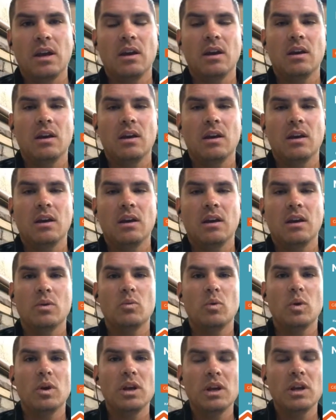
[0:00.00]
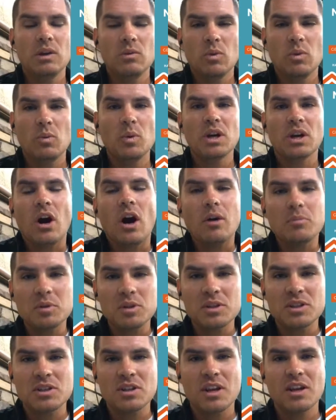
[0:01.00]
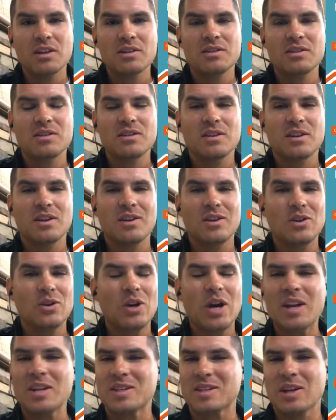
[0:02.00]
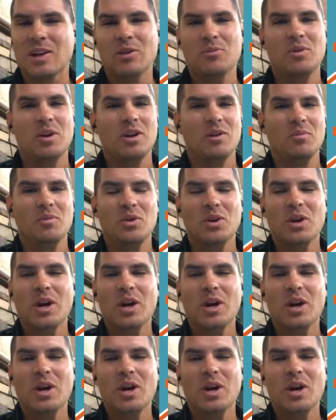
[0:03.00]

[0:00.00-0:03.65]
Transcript: and when we accomplish things, you got to celebrate them.